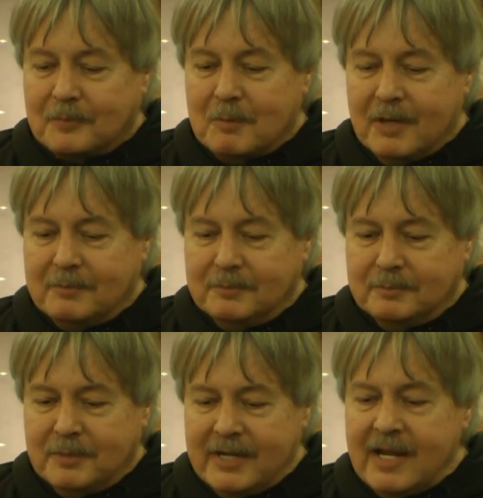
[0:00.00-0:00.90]

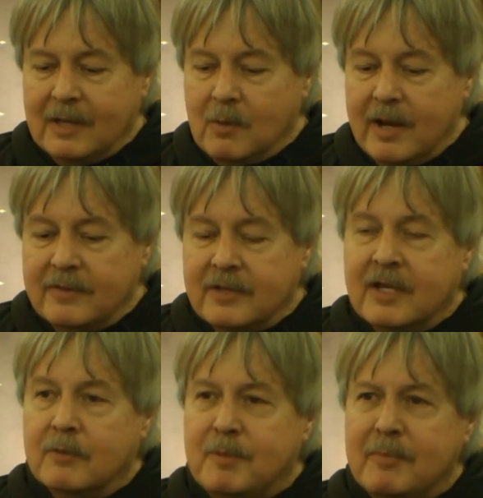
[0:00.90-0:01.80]
But anyway,
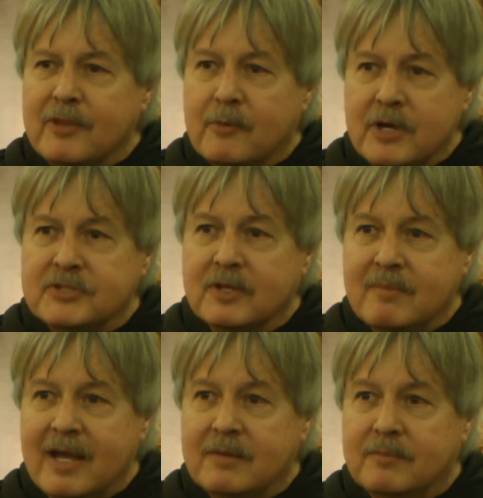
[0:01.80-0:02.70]
the people that originally
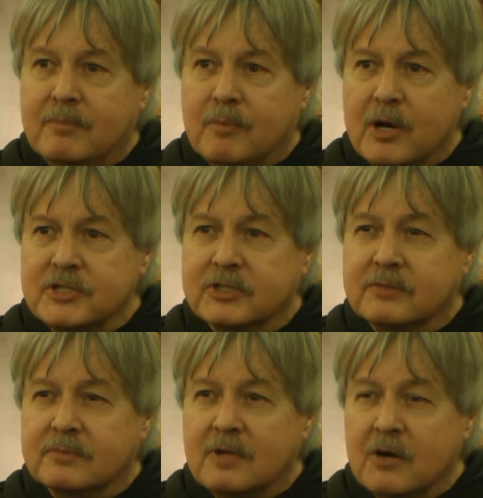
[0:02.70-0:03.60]
made Brunswick
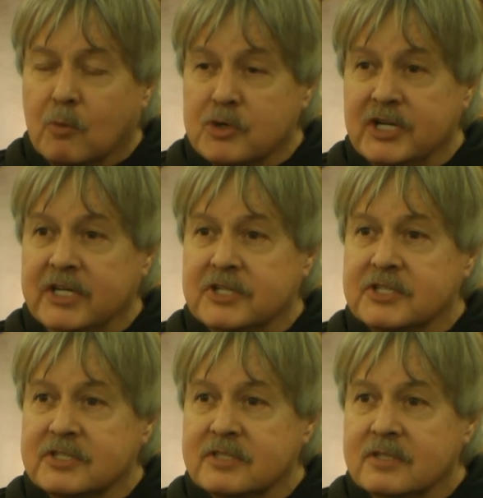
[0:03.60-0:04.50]
were
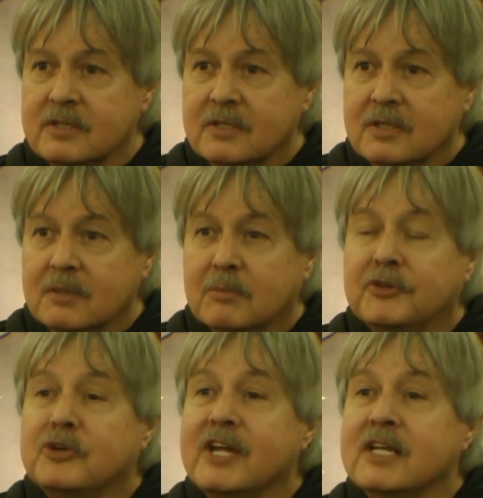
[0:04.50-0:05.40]
geniuses, but
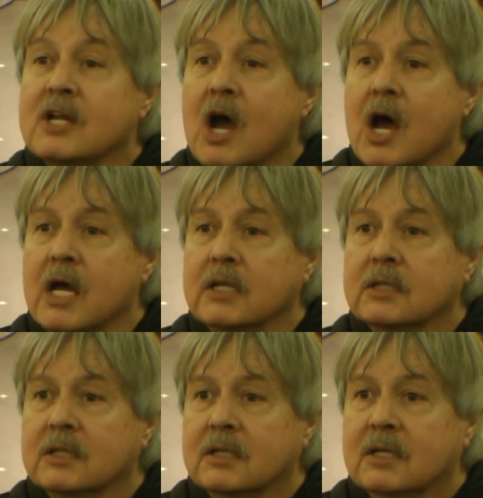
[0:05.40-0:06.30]
they're dead and gone.
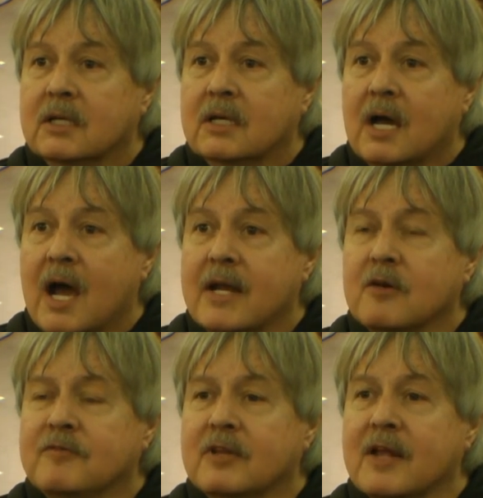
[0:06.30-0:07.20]
I
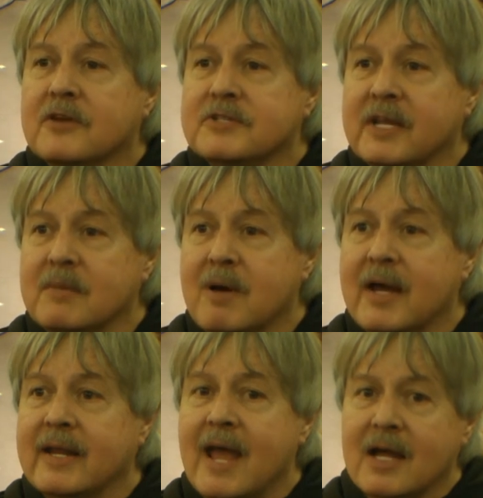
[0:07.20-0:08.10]
don't feel like there's
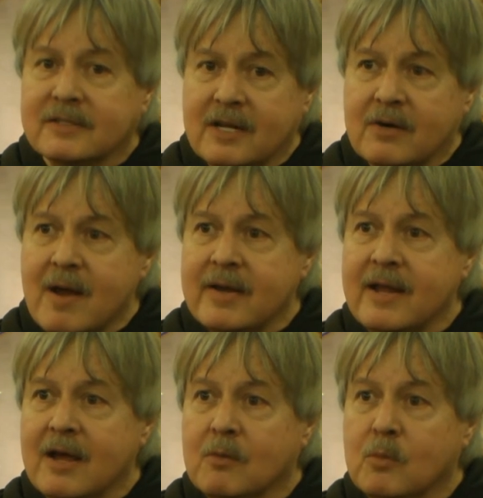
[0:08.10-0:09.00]
anybody out there right
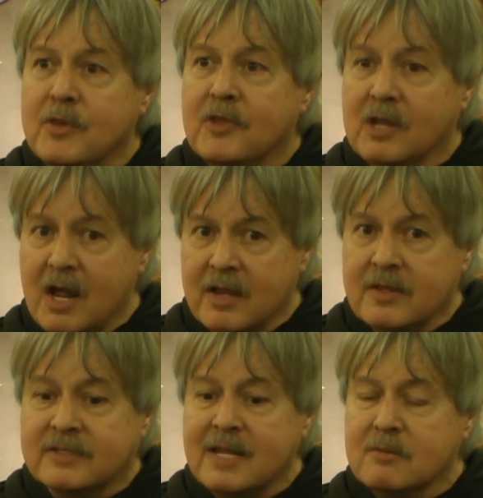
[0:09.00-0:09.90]
now with a lot of
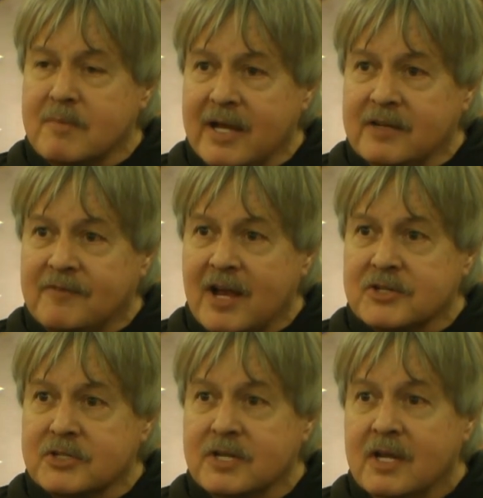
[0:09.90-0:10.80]
the table
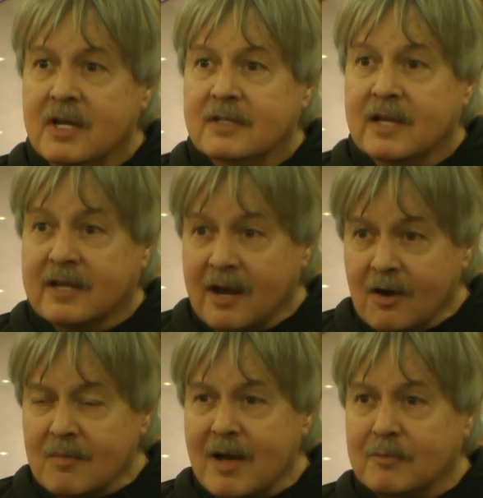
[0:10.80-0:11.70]
manufacturers that
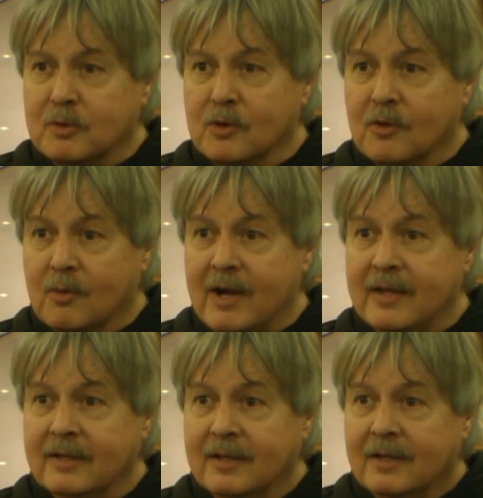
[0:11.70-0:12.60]
care about pool the
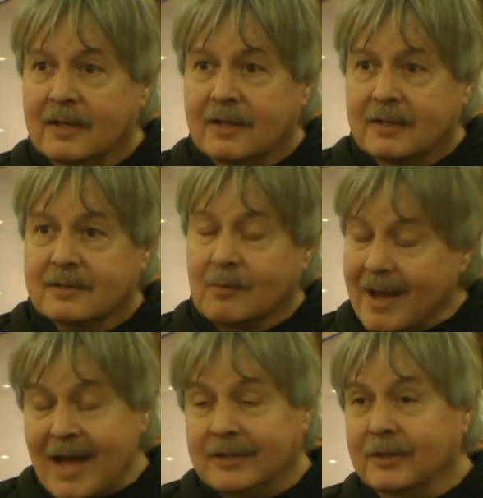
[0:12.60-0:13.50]

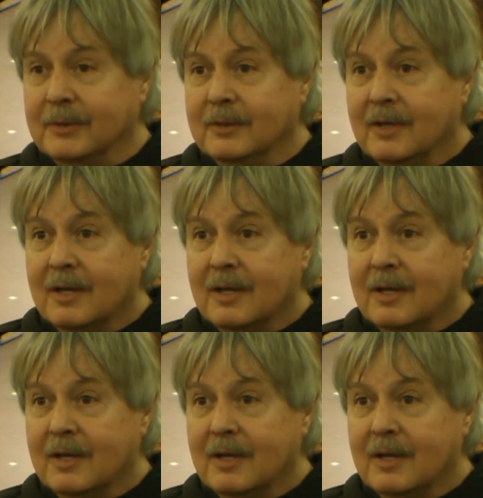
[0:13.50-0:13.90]
way I do.